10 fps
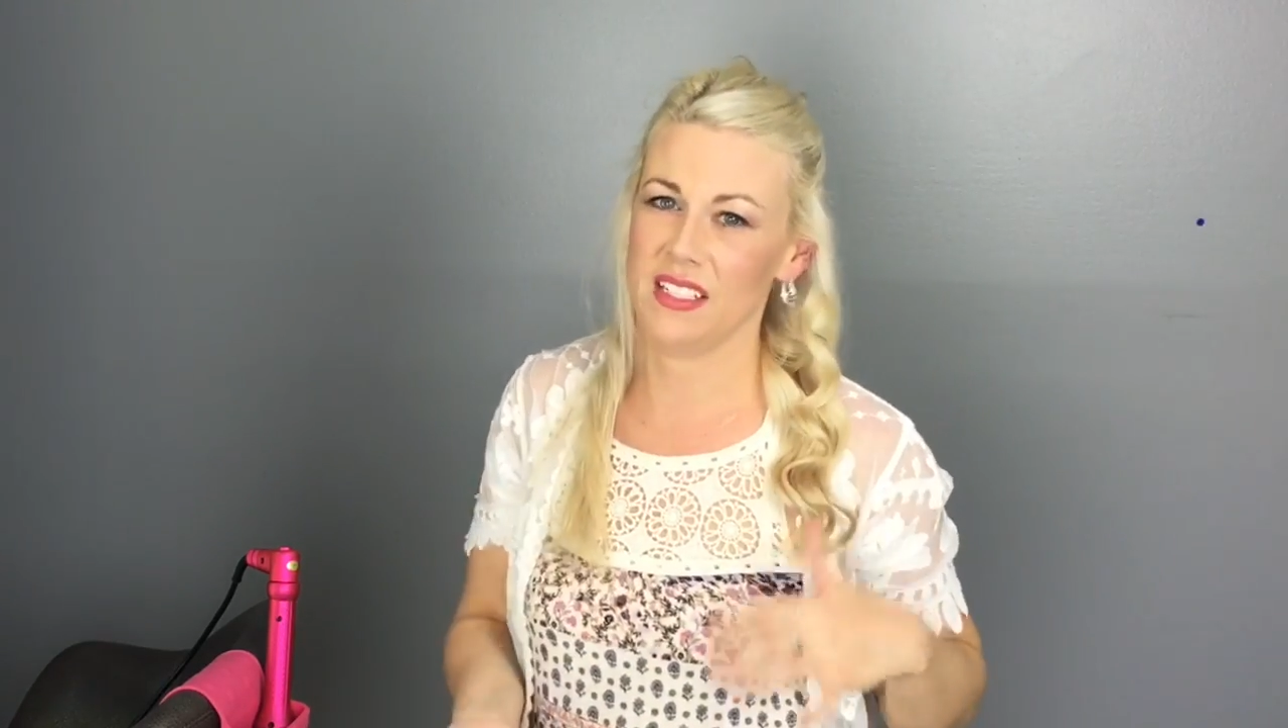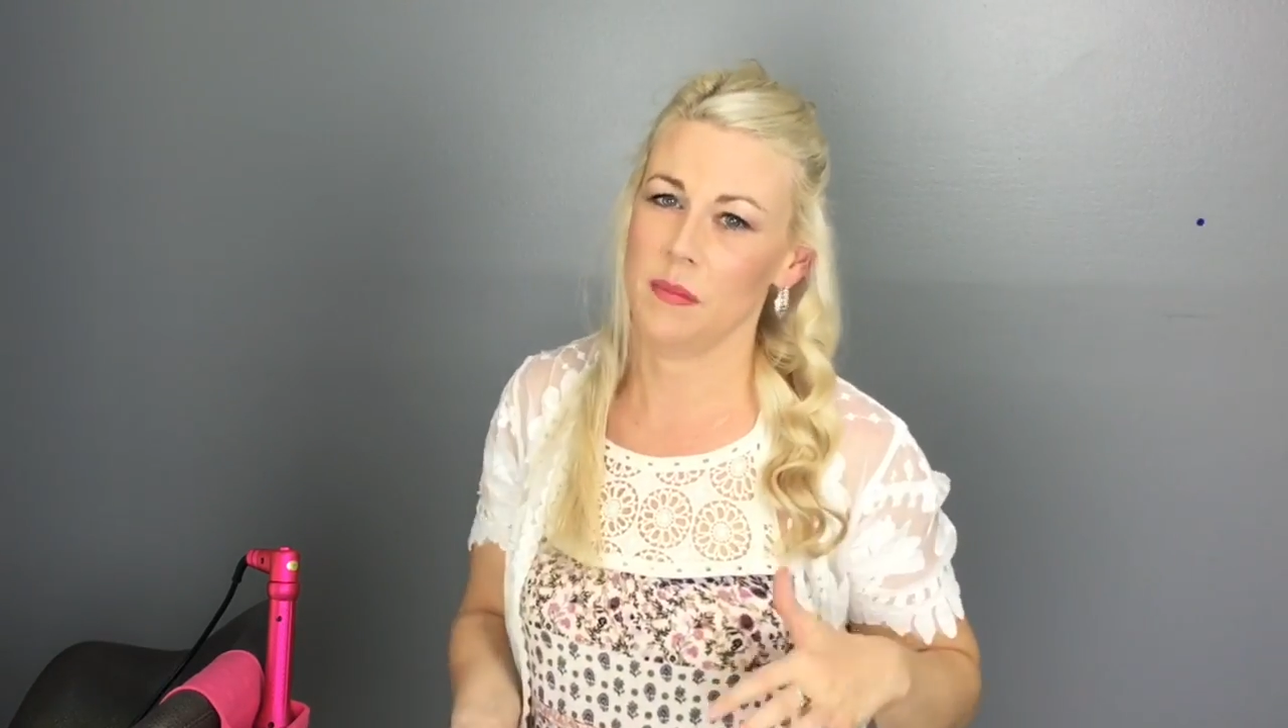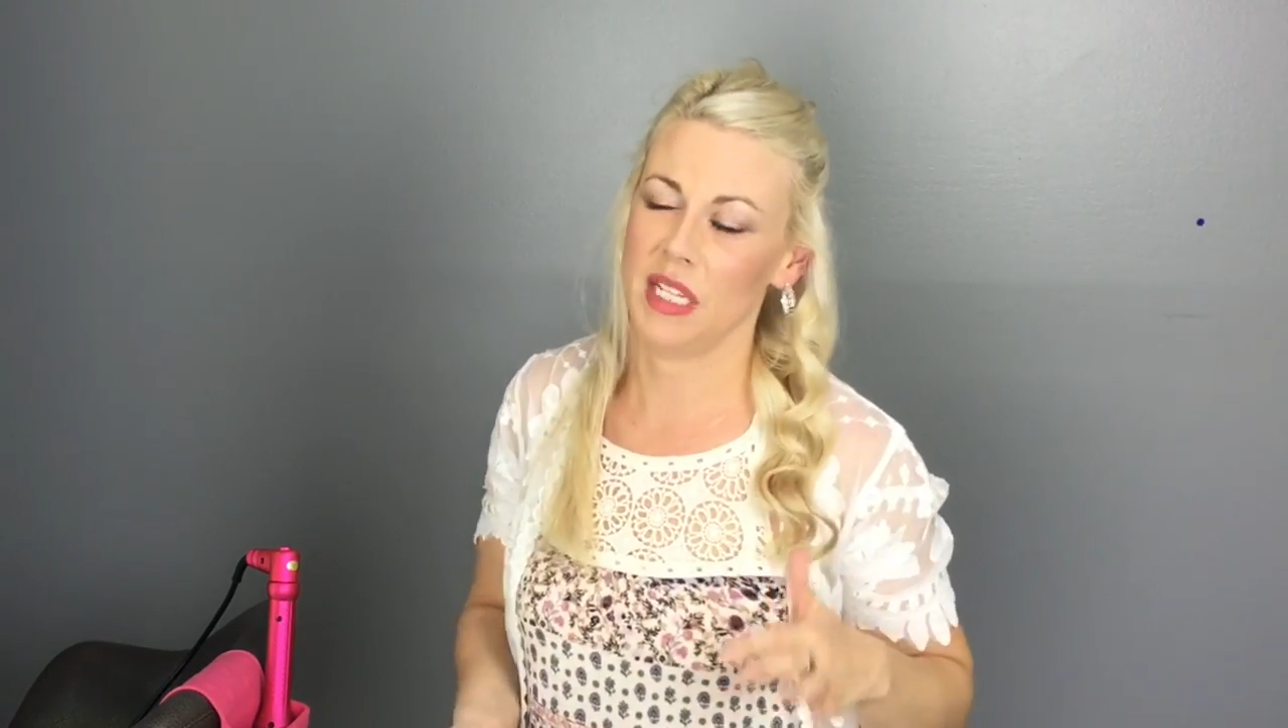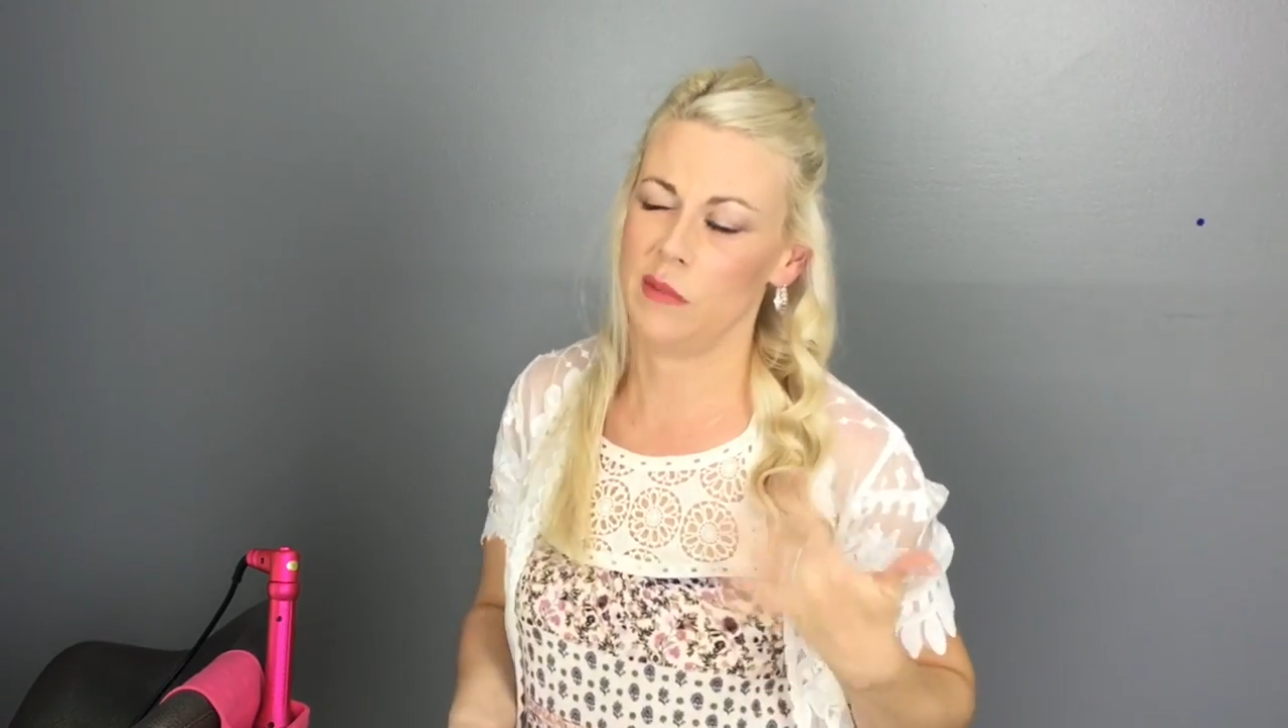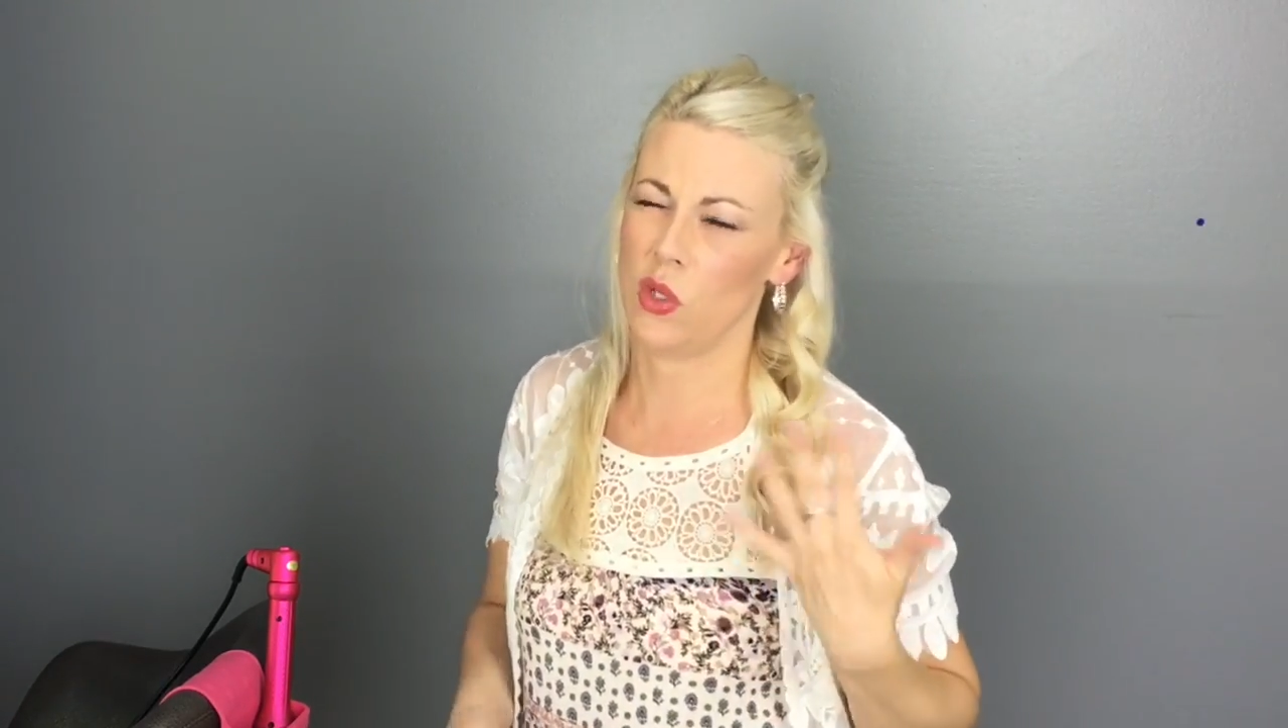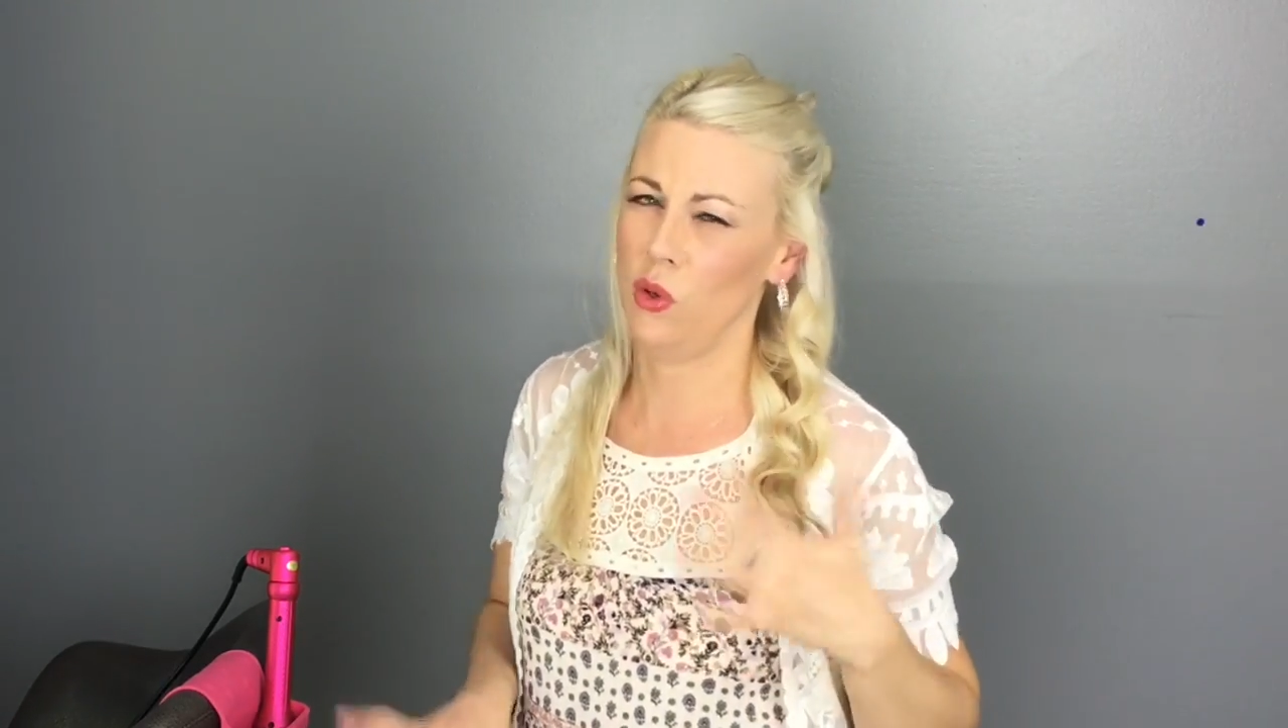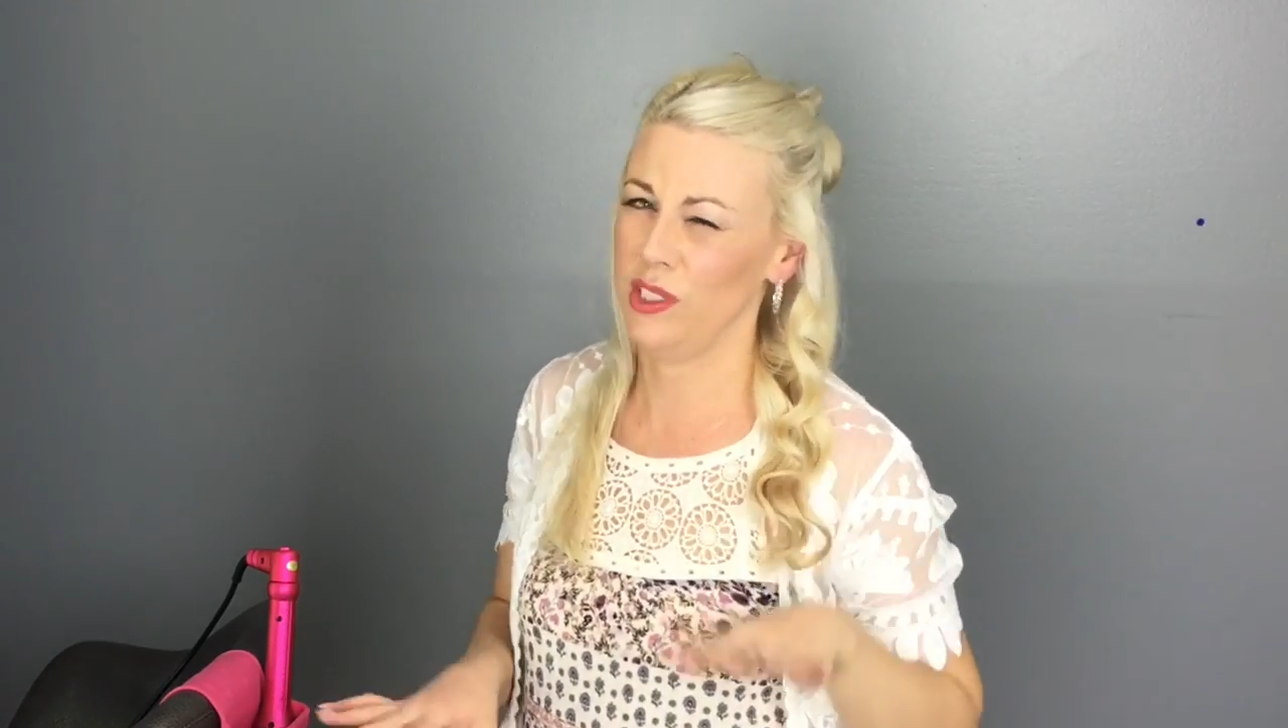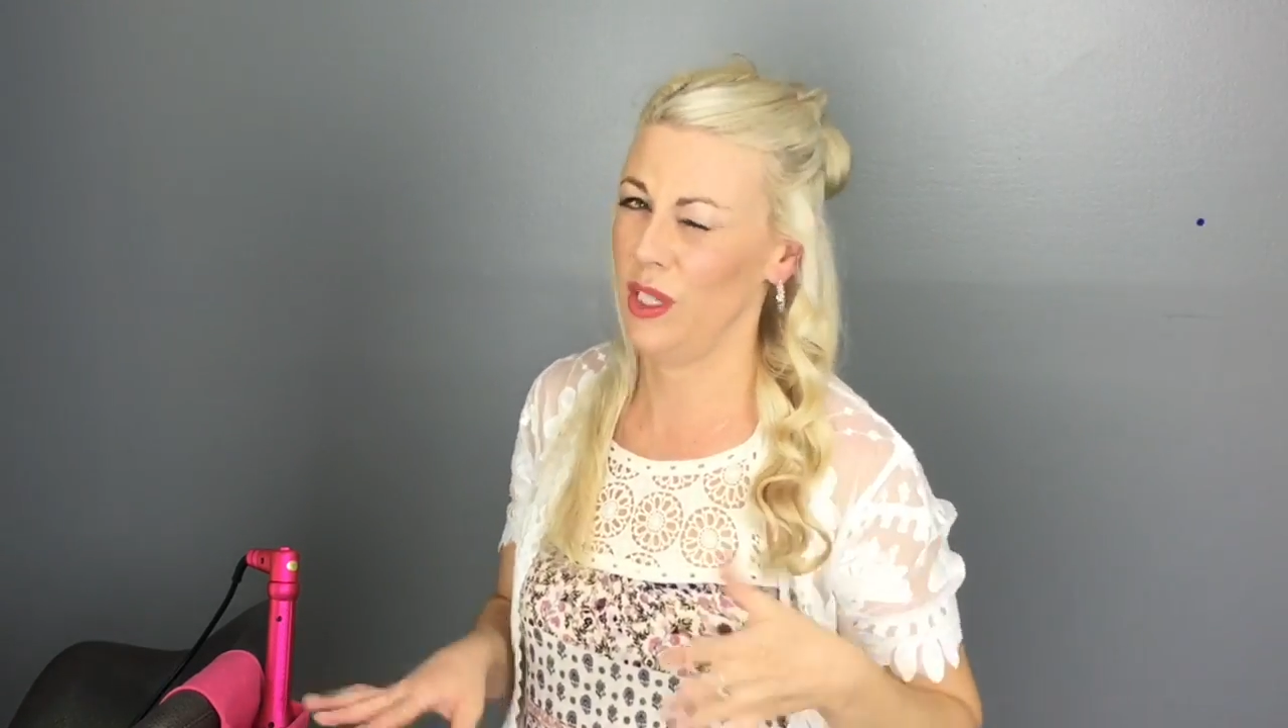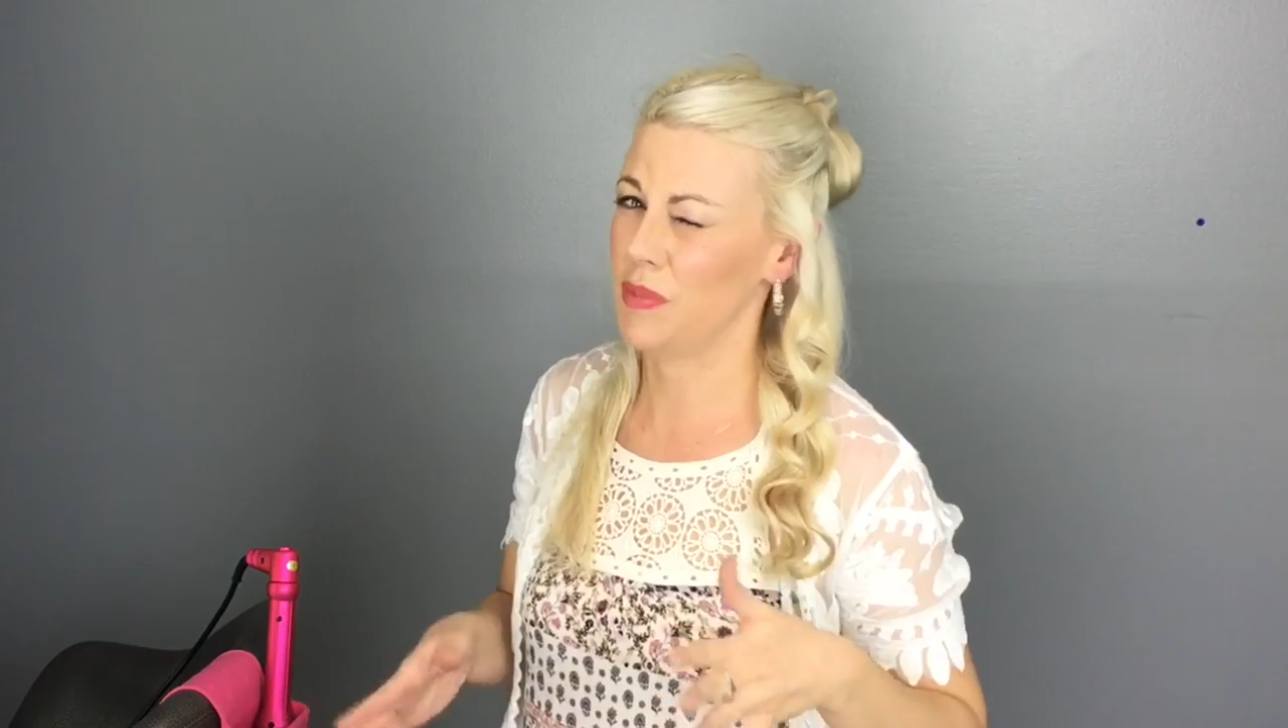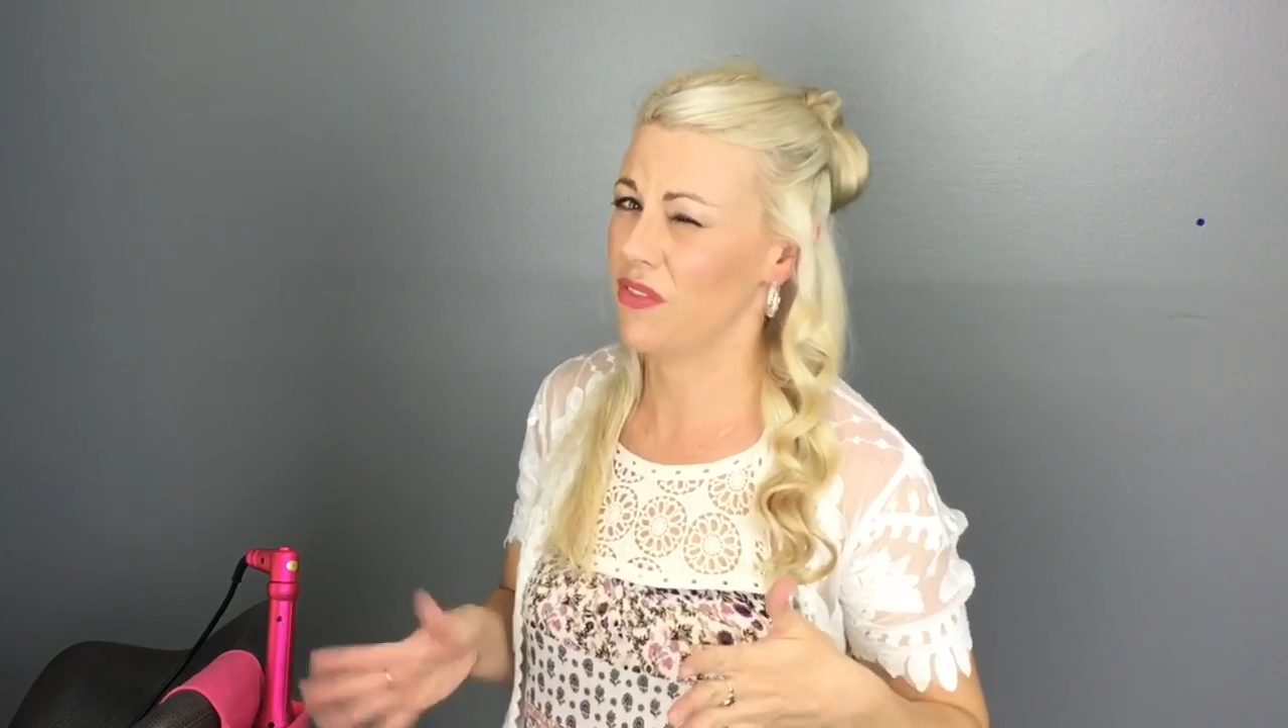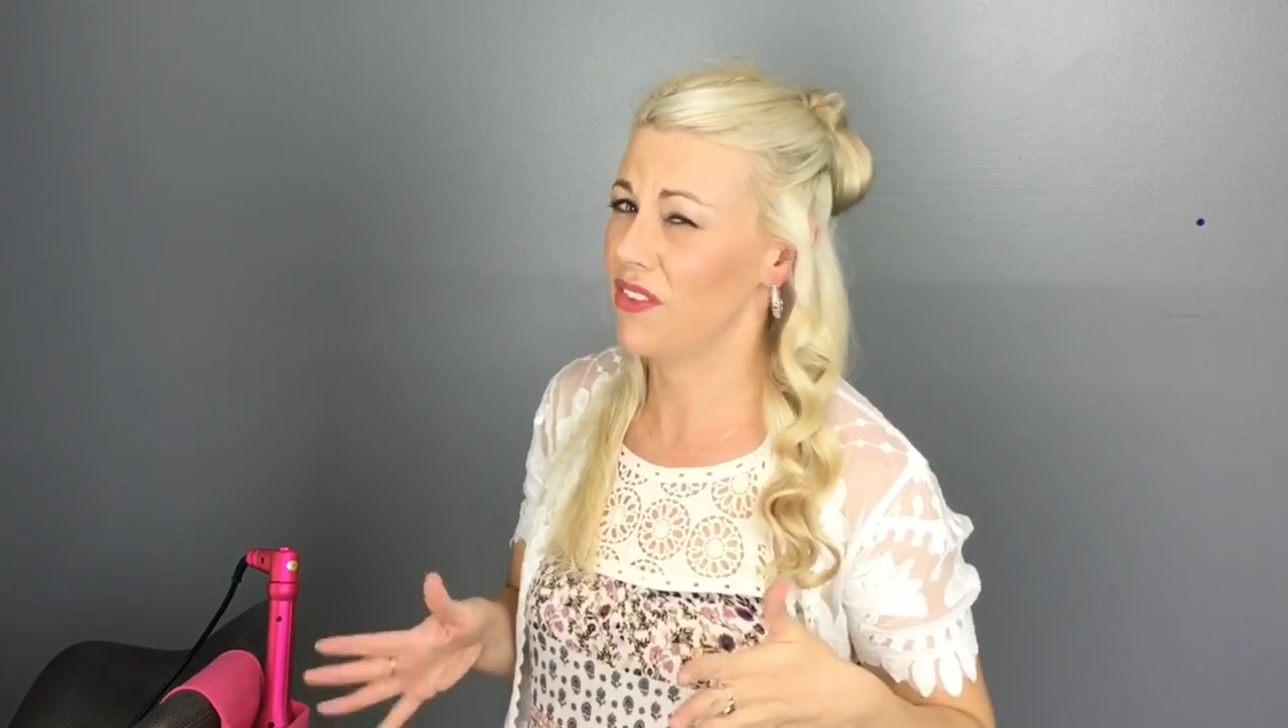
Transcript: sometimes I'll hold it up to